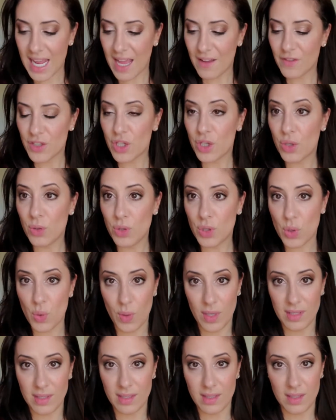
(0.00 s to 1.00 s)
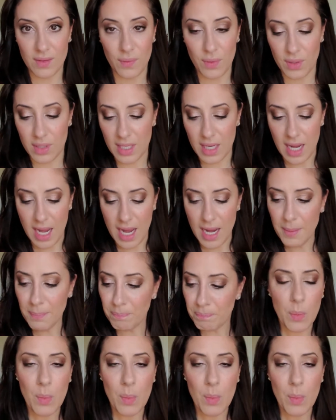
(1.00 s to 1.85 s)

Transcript: I have two choices for today.